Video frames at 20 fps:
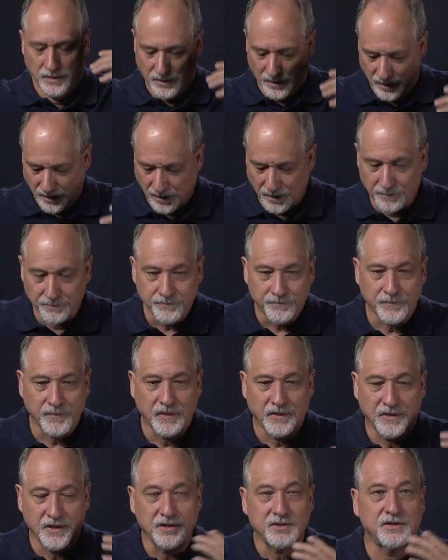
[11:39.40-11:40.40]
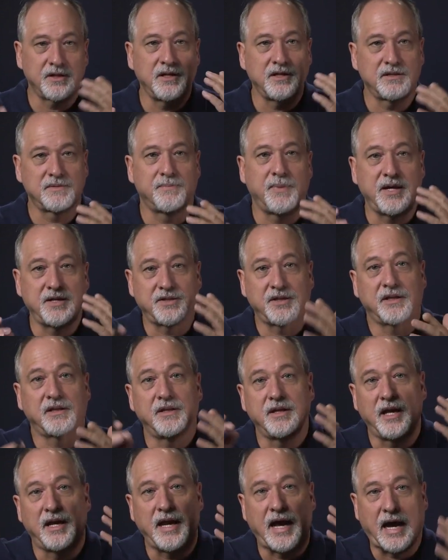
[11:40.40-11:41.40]

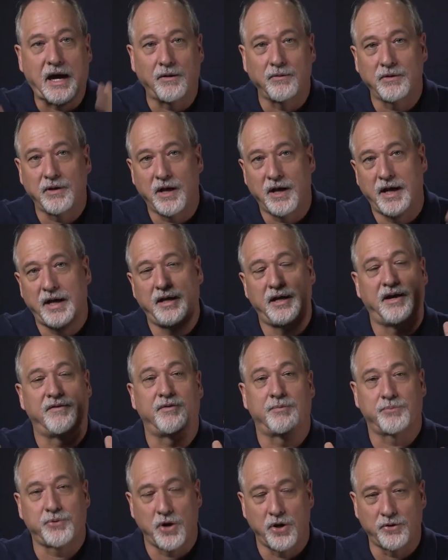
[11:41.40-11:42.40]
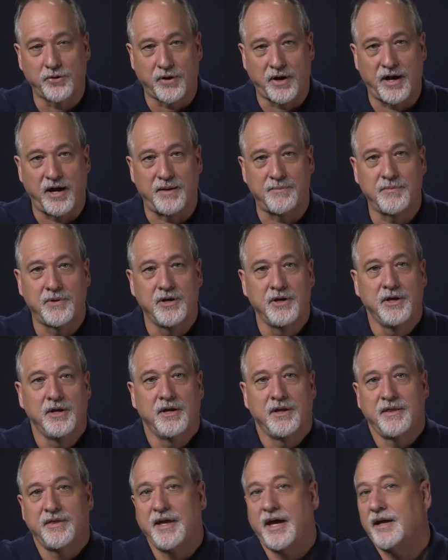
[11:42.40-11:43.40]
basically an outline of a program
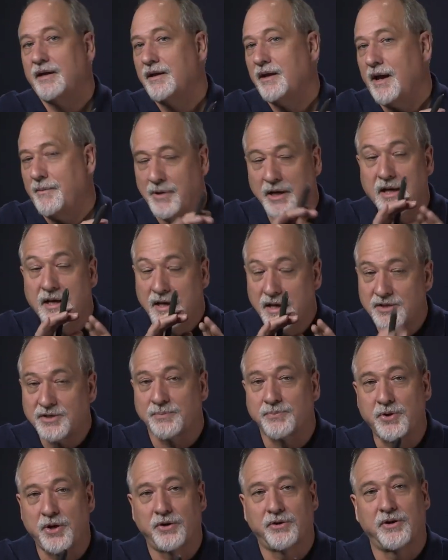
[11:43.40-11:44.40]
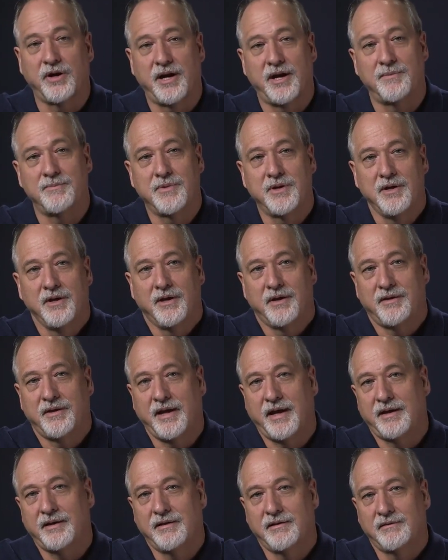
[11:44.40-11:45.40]
that, it is a program
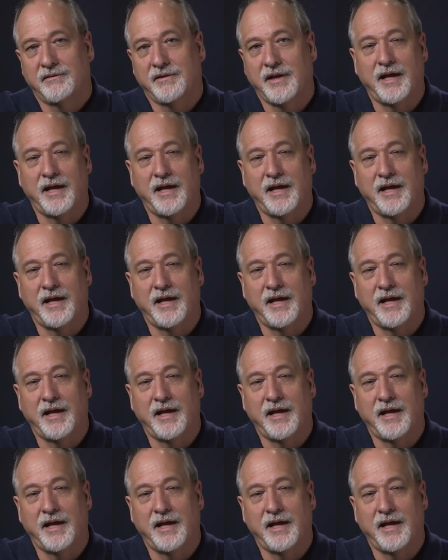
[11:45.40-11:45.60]
that